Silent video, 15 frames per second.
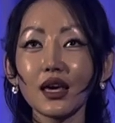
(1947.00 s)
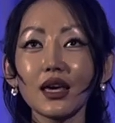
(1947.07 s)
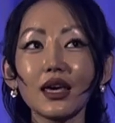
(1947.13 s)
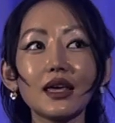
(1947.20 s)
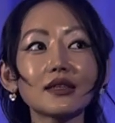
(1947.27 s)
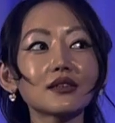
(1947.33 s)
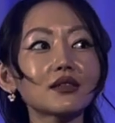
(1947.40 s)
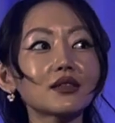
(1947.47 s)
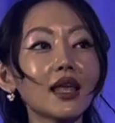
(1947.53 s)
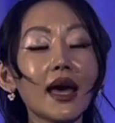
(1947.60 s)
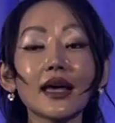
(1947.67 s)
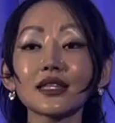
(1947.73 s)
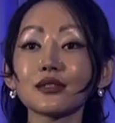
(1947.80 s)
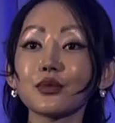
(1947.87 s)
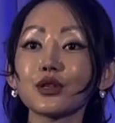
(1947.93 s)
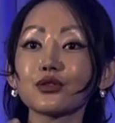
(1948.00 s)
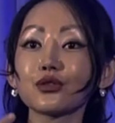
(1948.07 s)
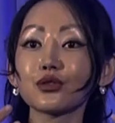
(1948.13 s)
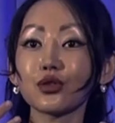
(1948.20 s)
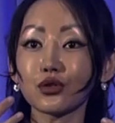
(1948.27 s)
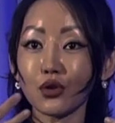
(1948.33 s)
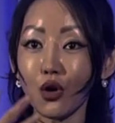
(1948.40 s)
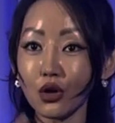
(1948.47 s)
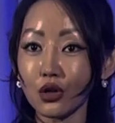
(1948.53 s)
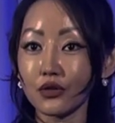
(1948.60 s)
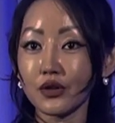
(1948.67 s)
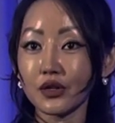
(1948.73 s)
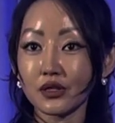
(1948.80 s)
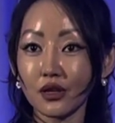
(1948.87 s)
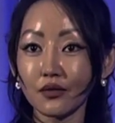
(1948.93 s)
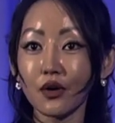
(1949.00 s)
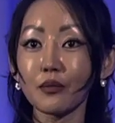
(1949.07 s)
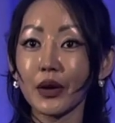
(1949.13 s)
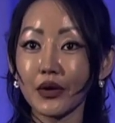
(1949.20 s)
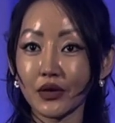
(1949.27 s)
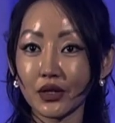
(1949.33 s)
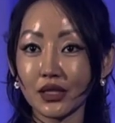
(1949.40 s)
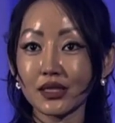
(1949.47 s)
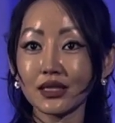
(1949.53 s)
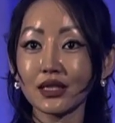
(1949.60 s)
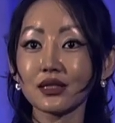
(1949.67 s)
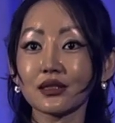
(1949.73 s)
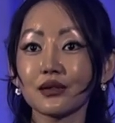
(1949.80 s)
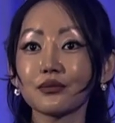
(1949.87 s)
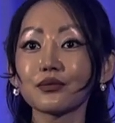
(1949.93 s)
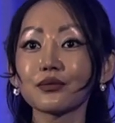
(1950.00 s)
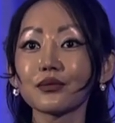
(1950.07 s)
is a testament to the tolerance of American system,